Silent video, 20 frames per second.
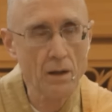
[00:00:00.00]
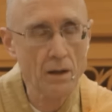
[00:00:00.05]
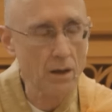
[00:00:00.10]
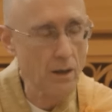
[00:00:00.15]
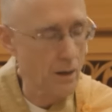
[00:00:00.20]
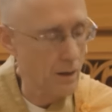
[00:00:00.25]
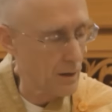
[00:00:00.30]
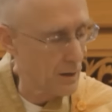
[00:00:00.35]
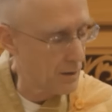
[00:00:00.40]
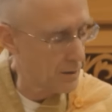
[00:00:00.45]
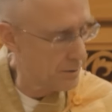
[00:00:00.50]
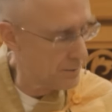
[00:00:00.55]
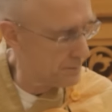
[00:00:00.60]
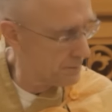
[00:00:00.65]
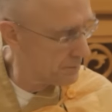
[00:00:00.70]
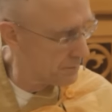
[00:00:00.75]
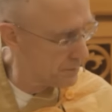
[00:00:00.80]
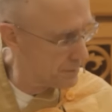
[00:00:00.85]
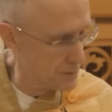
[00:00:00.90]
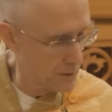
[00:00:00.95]

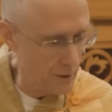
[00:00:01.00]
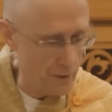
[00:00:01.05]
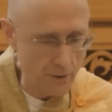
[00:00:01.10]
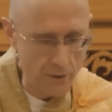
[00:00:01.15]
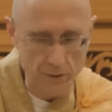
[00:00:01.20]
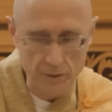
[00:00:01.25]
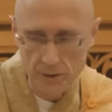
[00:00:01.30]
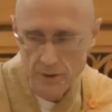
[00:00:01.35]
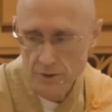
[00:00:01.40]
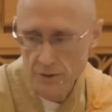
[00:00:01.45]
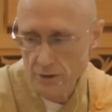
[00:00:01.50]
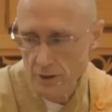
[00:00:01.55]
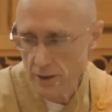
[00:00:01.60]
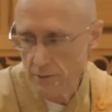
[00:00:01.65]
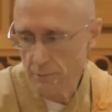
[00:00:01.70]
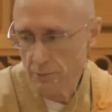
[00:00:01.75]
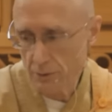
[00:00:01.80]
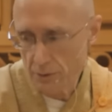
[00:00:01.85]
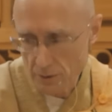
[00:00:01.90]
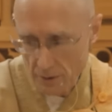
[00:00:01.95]
Another good
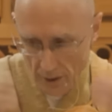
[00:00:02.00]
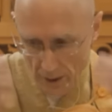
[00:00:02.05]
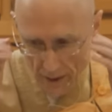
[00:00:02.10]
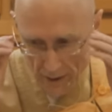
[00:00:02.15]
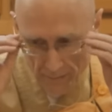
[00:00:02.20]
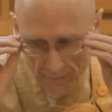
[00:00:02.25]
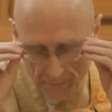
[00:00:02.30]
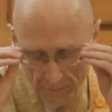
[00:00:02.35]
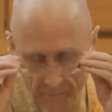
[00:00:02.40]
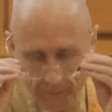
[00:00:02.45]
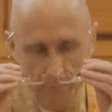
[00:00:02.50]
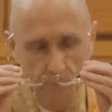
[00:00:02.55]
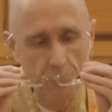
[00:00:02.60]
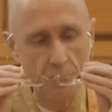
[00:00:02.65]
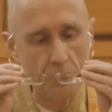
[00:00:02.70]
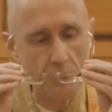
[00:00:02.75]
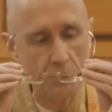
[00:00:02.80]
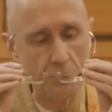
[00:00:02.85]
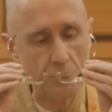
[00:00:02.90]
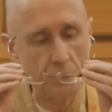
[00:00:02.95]
example, I
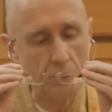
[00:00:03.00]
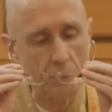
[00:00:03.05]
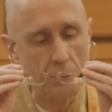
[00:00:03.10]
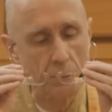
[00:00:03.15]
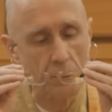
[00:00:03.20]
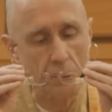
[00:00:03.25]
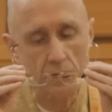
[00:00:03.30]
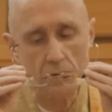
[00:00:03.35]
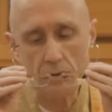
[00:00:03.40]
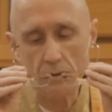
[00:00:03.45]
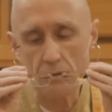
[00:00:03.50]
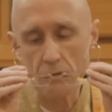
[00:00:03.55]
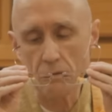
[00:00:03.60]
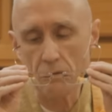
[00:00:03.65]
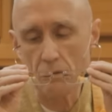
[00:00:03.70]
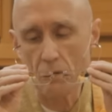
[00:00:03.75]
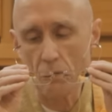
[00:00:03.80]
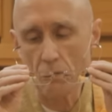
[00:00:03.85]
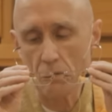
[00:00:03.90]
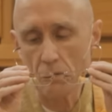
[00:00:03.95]
personally
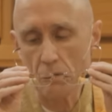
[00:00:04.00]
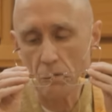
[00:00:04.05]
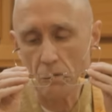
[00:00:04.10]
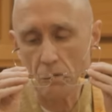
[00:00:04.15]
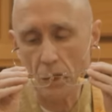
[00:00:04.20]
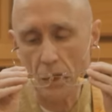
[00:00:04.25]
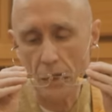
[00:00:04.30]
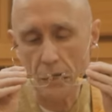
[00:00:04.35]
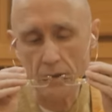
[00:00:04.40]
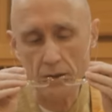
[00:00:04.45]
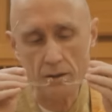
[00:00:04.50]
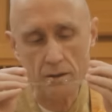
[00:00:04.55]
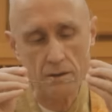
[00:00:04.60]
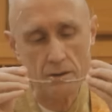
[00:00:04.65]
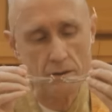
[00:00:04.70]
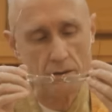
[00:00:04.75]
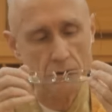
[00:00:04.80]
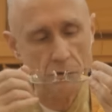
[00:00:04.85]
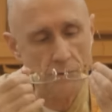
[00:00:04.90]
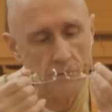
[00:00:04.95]
don't like
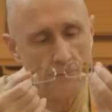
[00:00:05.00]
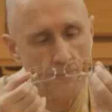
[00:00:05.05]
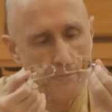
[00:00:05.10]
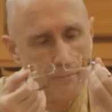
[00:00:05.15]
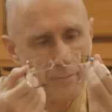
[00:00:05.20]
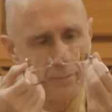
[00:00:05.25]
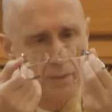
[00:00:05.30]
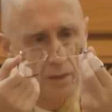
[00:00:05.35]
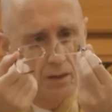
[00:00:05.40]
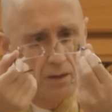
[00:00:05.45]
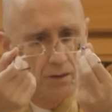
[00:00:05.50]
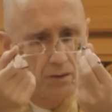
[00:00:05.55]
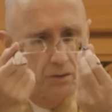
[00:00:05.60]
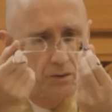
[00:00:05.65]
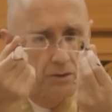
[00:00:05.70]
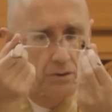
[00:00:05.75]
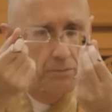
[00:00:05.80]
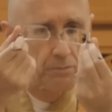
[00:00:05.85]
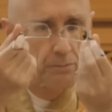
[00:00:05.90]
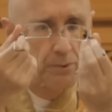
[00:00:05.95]

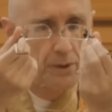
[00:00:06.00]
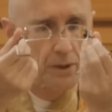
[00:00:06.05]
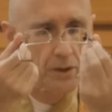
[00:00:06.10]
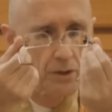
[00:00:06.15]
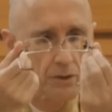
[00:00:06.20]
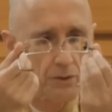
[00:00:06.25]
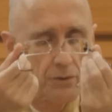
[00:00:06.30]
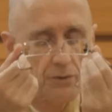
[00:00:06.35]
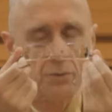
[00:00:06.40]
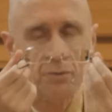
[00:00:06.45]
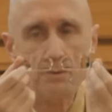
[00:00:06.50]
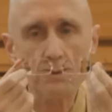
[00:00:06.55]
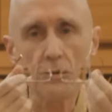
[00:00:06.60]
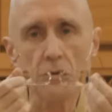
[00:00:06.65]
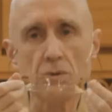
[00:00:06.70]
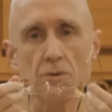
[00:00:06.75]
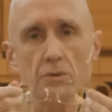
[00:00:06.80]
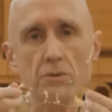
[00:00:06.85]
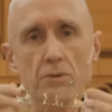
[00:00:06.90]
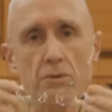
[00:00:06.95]
to peer
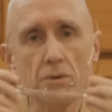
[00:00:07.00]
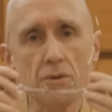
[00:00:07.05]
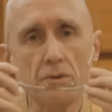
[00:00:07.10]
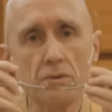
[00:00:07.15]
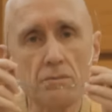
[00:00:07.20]
through